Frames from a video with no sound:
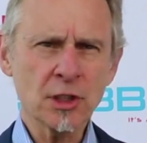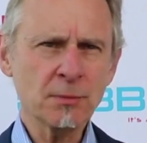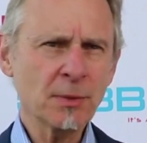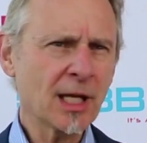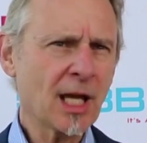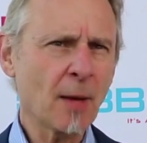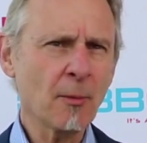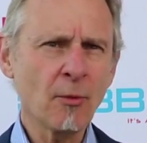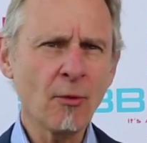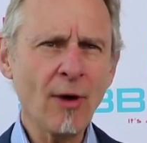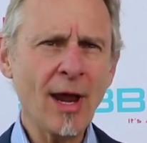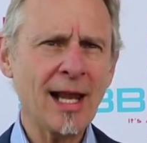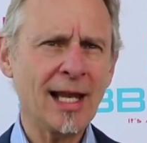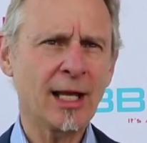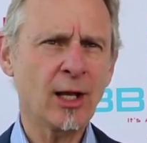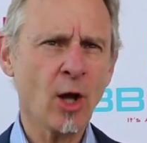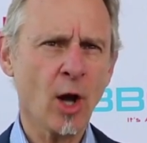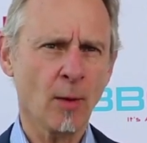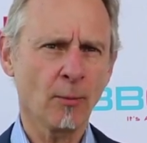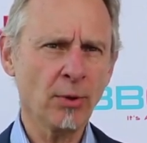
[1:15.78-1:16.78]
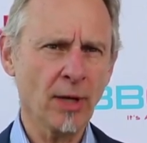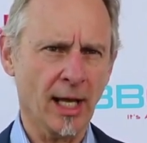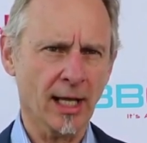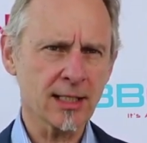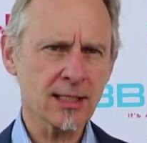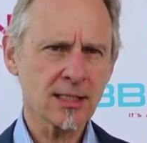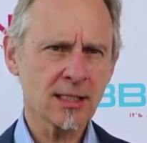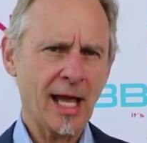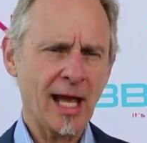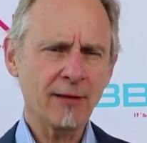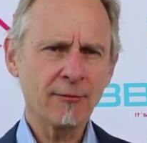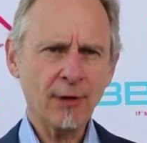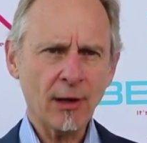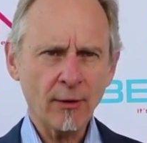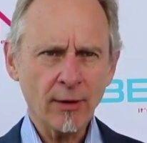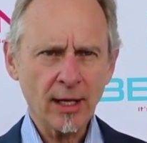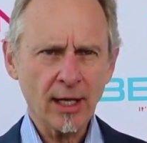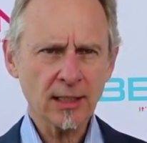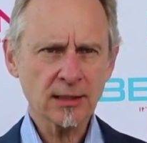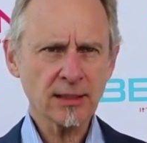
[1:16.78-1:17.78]
has become really complex and
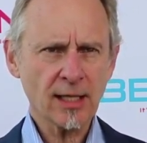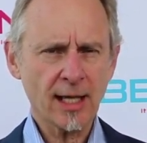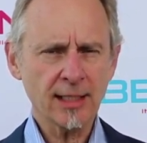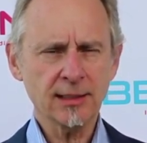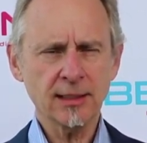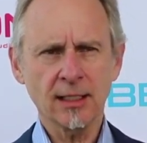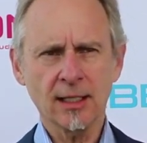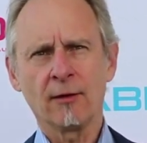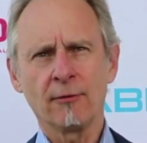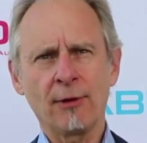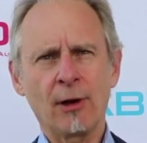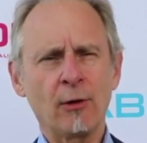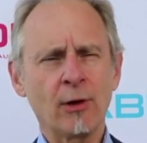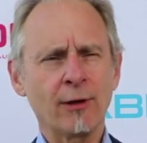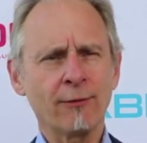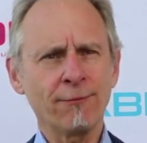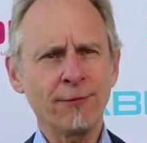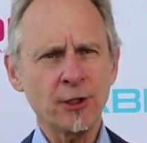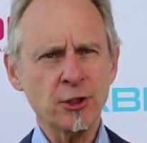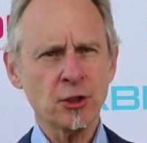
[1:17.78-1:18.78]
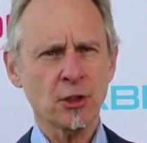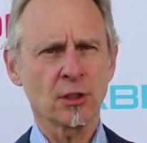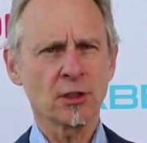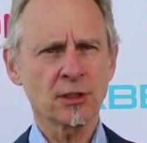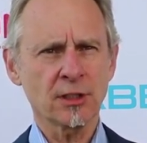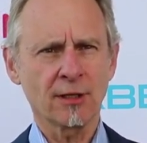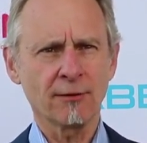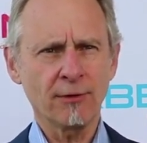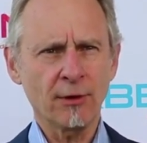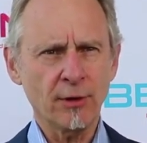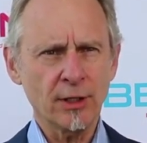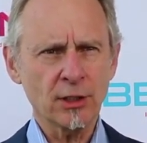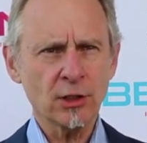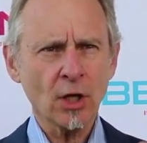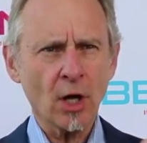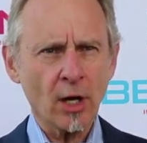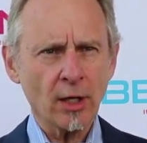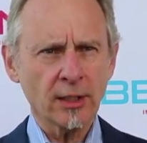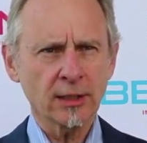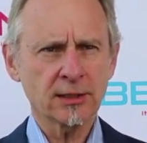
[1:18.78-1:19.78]
very exciting, very efficient and very
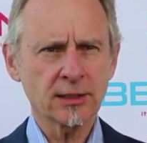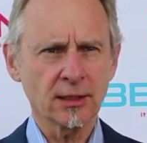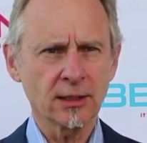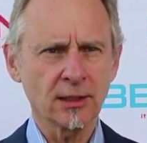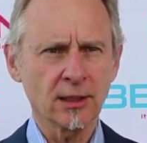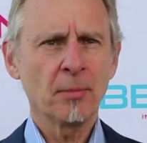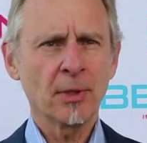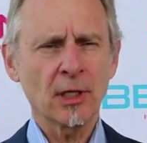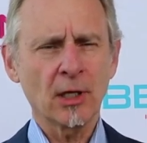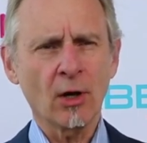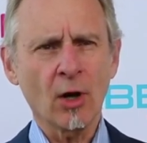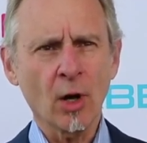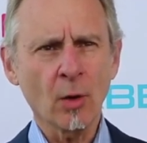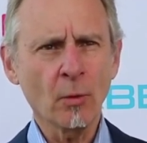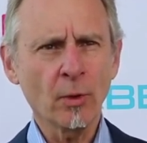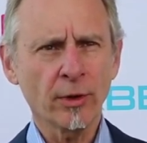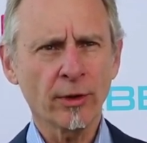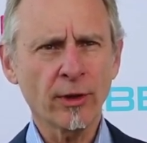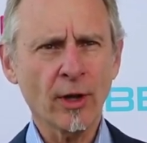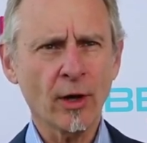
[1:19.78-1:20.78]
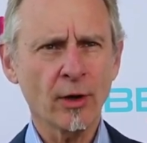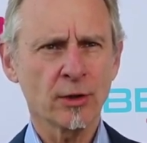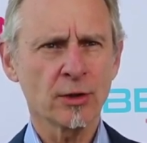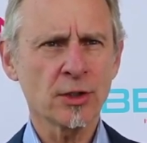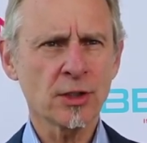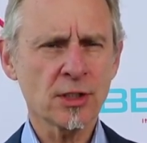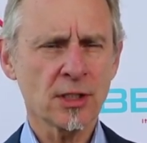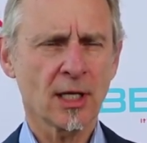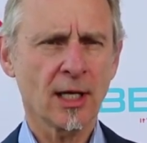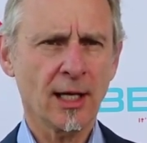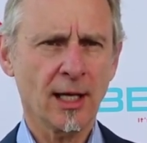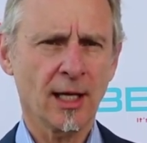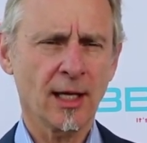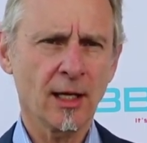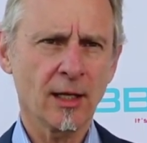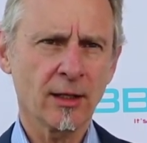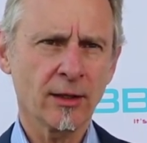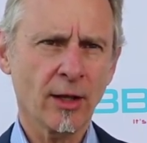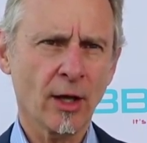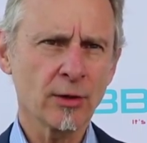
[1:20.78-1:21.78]
targeted. But along with those
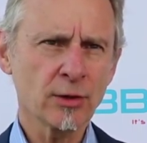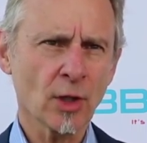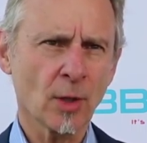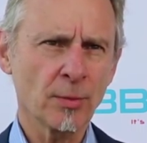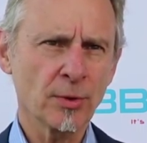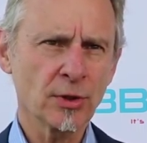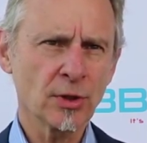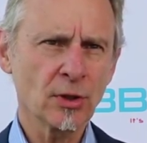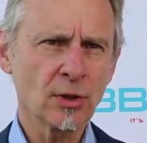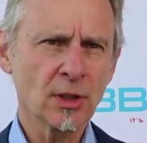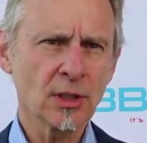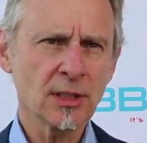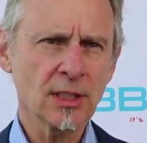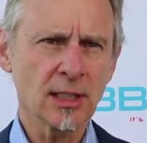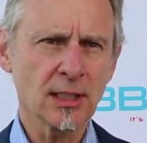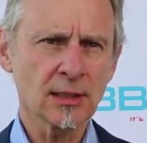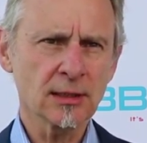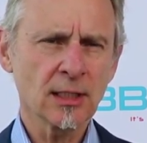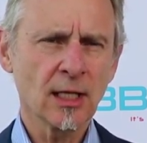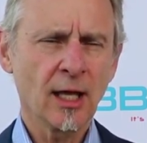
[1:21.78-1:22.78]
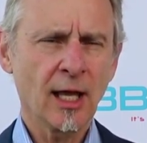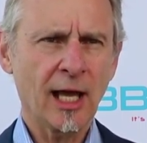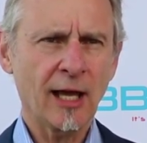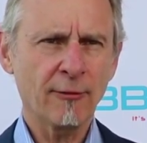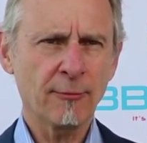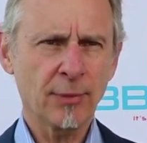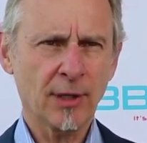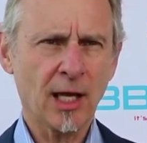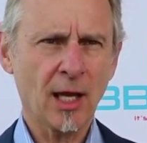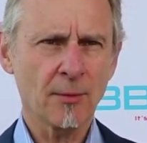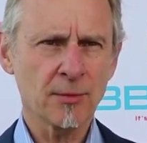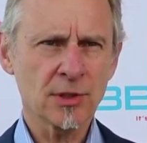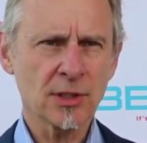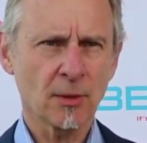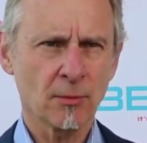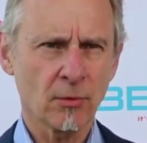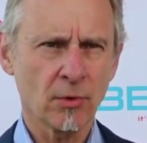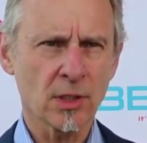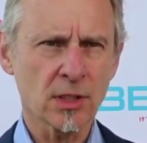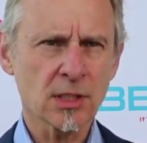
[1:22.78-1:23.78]
opportunities have come
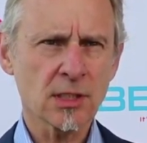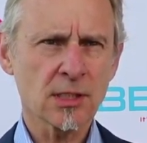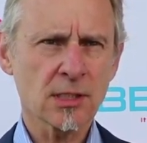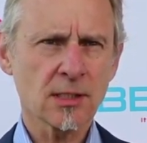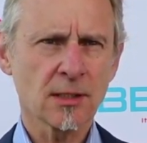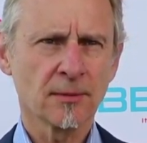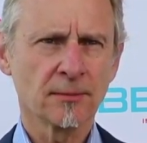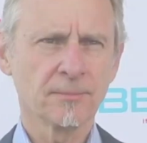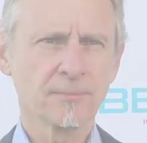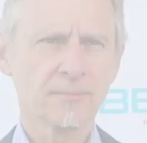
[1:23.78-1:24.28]
some risks.